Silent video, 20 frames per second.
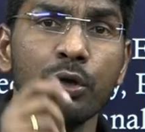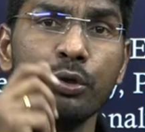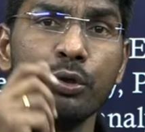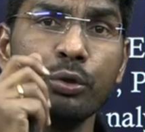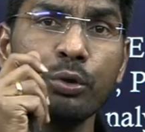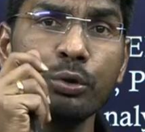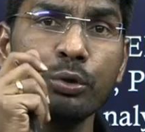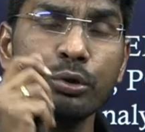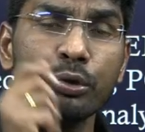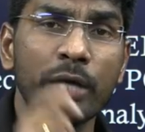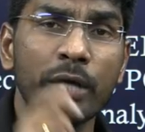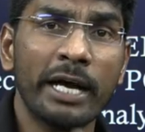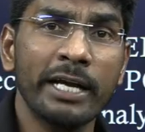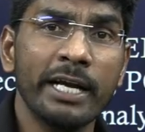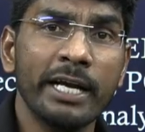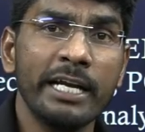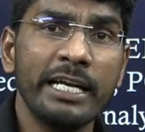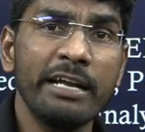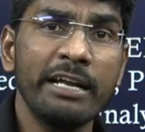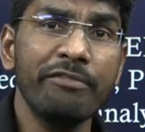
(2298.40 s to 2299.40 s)
you should
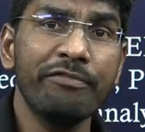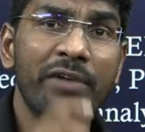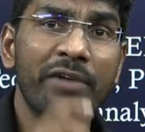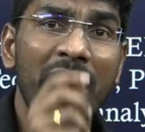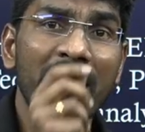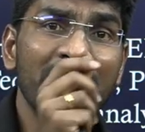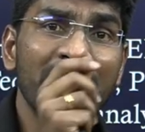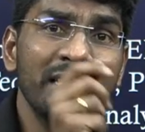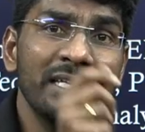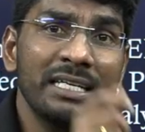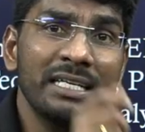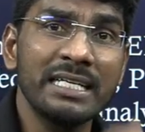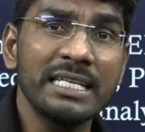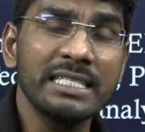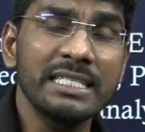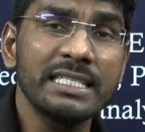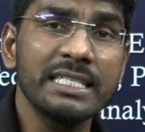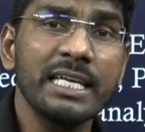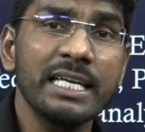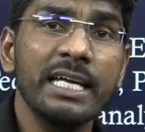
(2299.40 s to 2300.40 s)
identify the
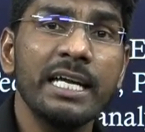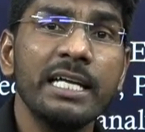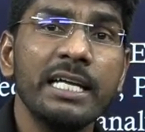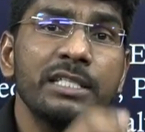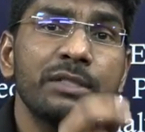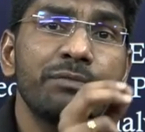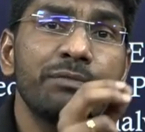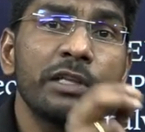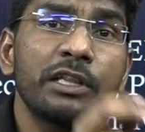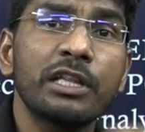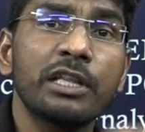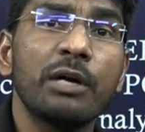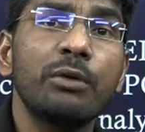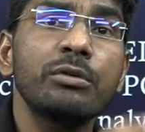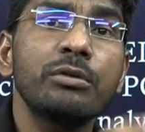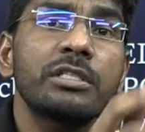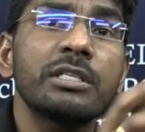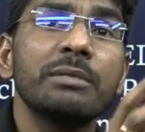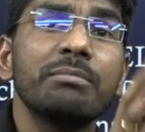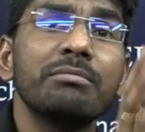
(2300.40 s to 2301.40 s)
disease
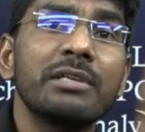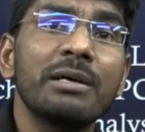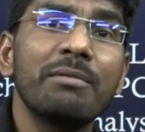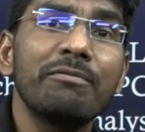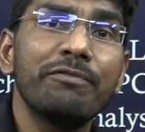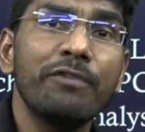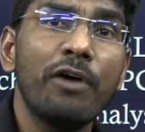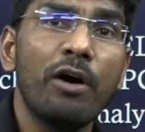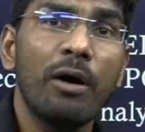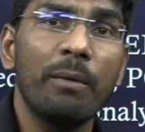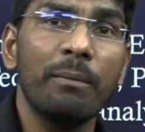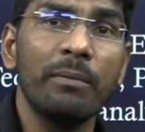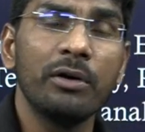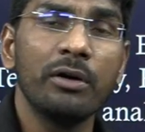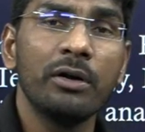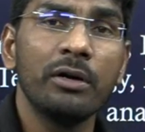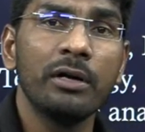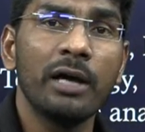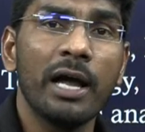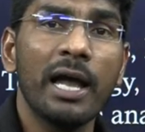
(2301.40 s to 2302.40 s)
without symptom form
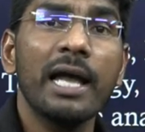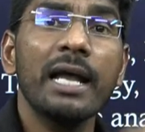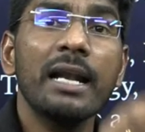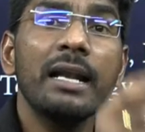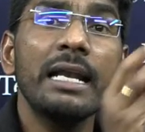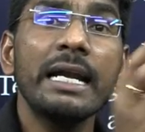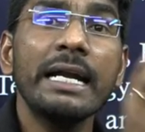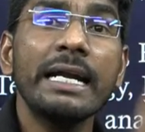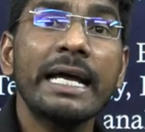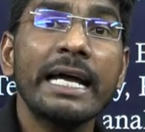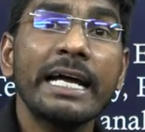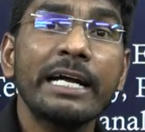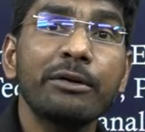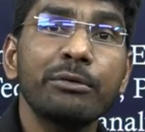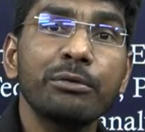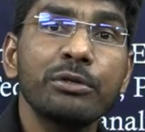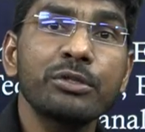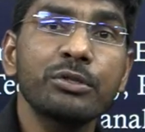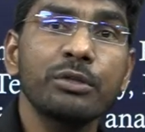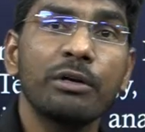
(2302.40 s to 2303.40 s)
early
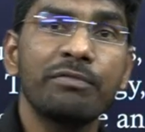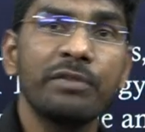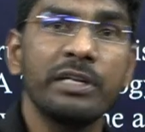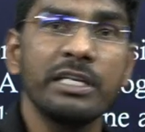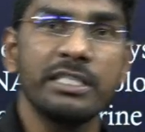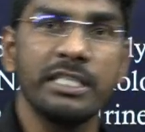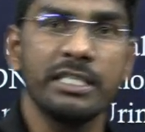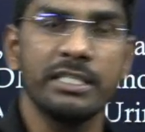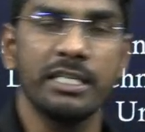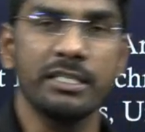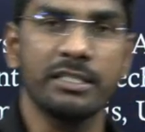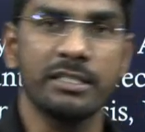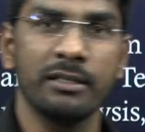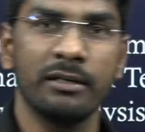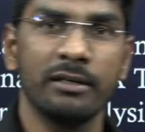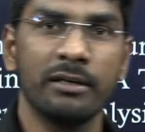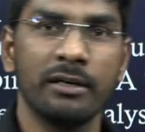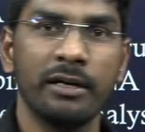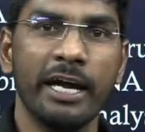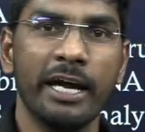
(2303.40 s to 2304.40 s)
diagnosis of diseases
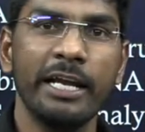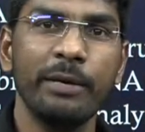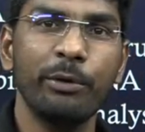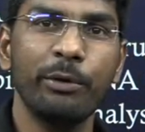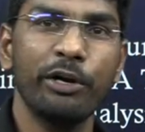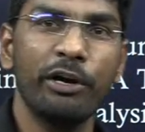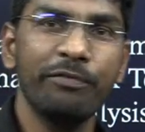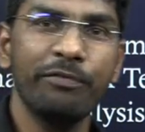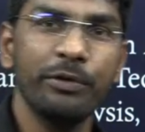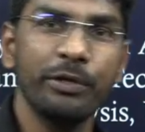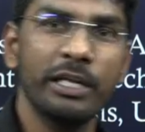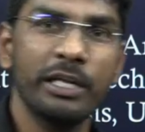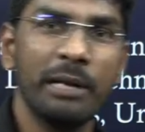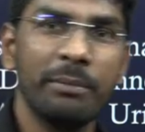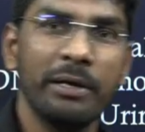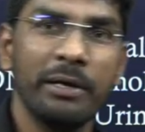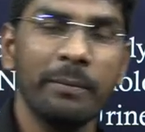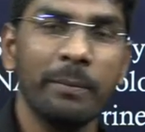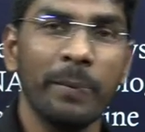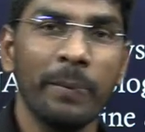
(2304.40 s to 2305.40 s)
any one of you tell
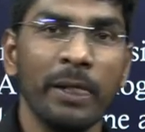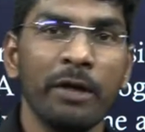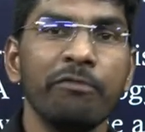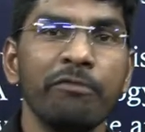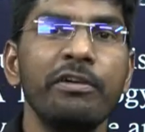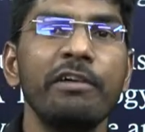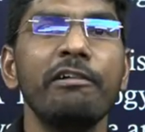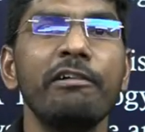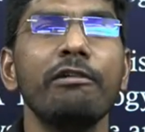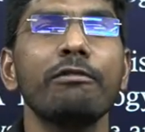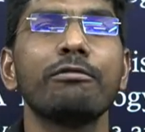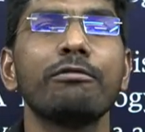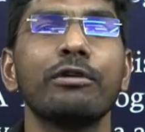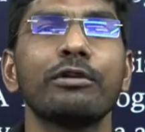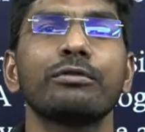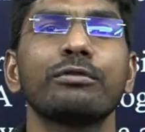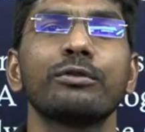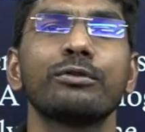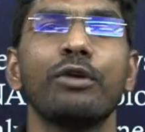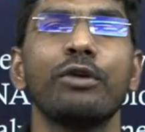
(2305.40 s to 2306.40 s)
me we will go
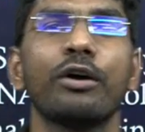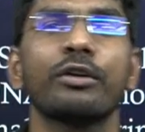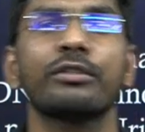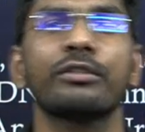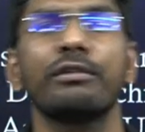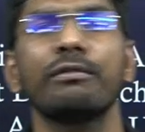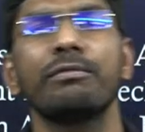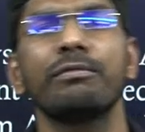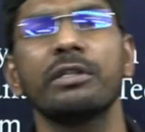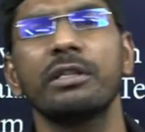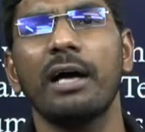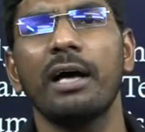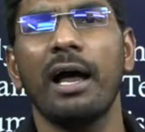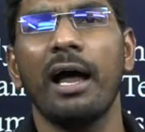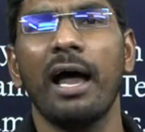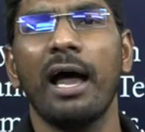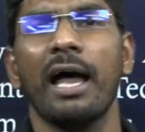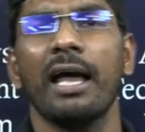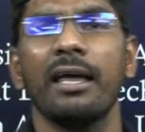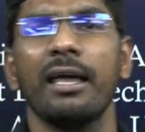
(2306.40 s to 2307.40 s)
to doctor with the
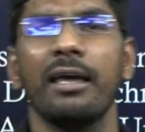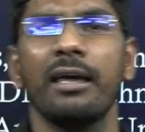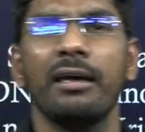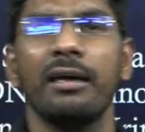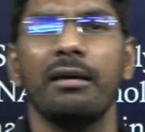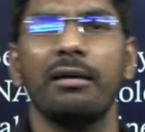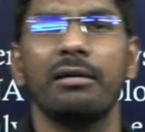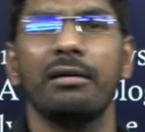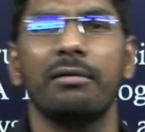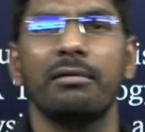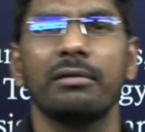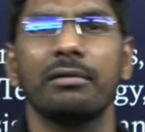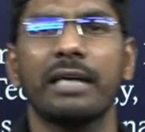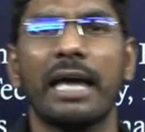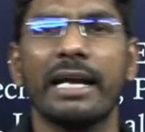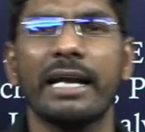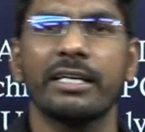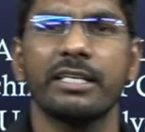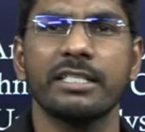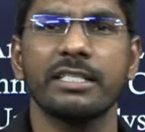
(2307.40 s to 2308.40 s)
high uh,
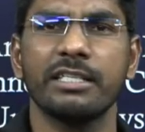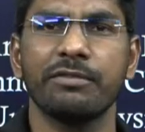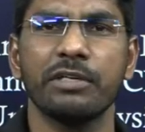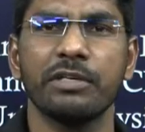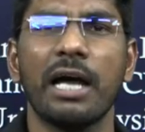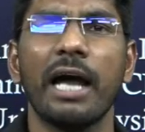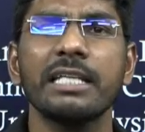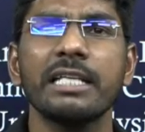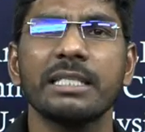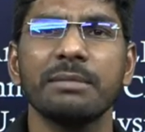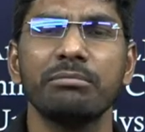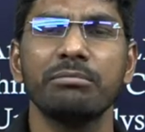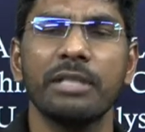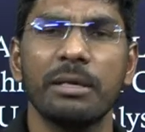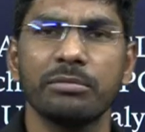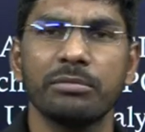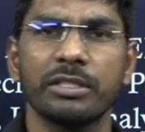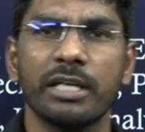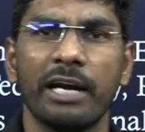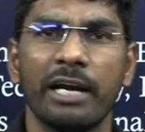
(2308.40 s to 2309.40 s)
characteristic with high
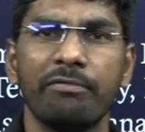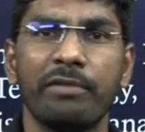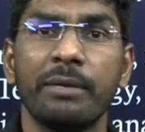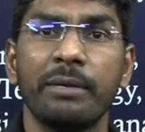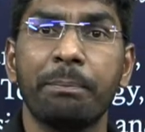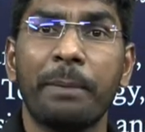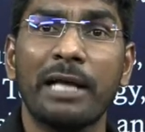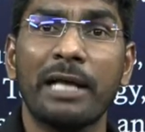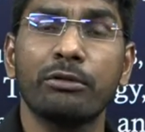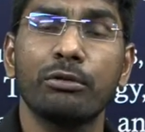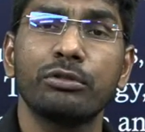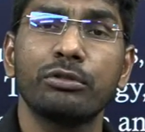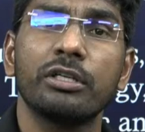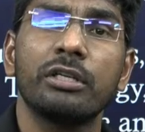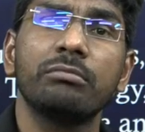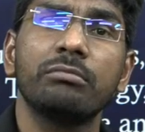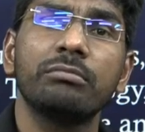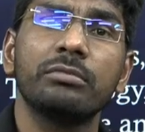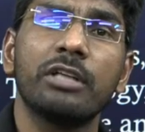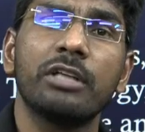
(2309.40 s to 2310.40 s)
symptoms right when
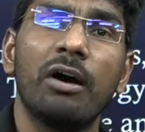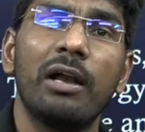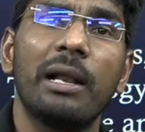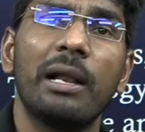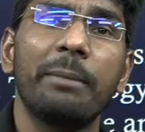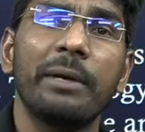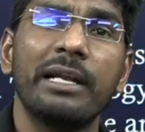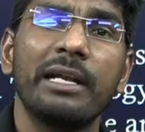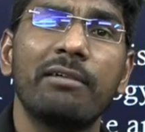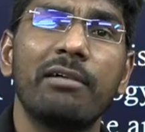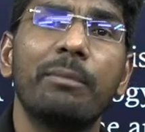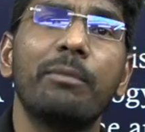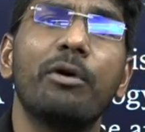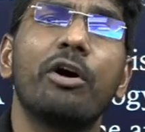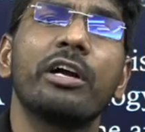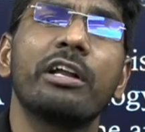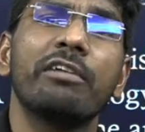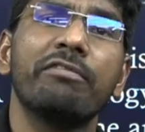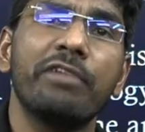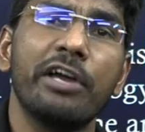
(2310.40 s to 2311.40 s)
pathogen develop in our
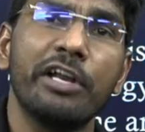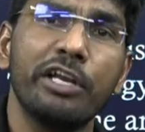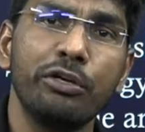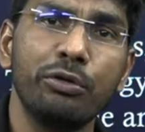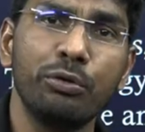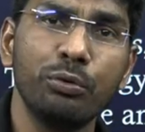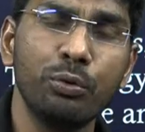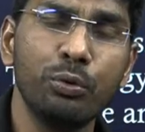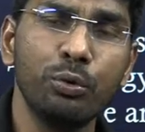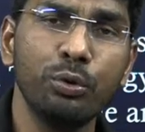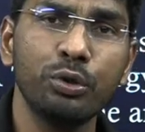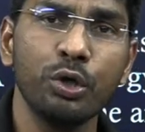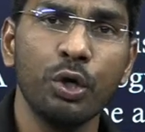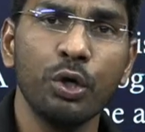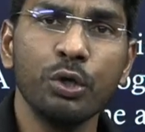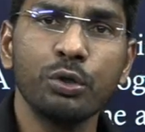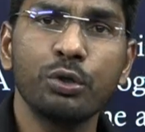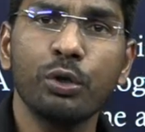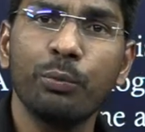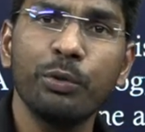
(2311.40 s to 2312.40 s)
body very huge
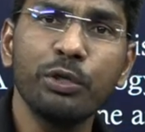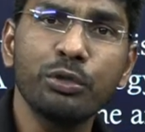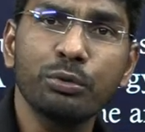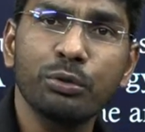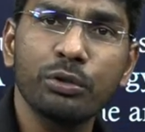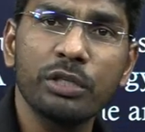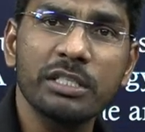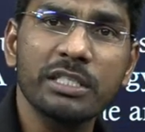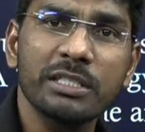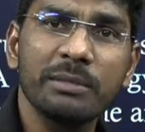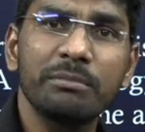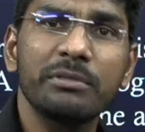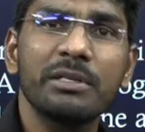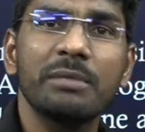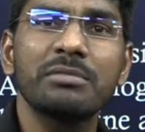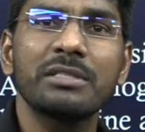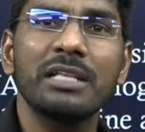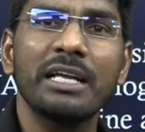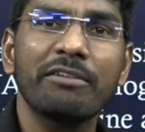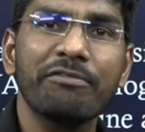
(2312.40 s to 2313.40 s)
so we show the
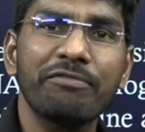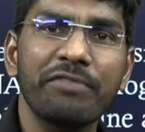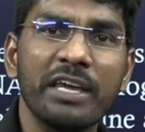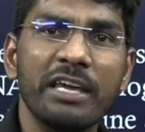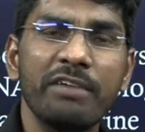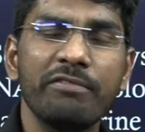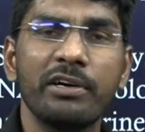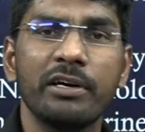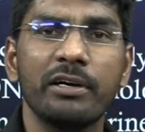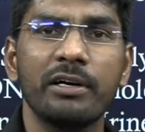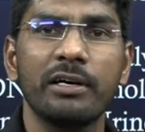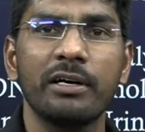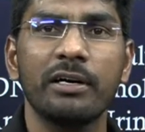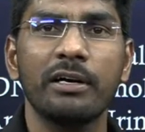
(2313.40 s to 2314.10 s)
symptoms like fever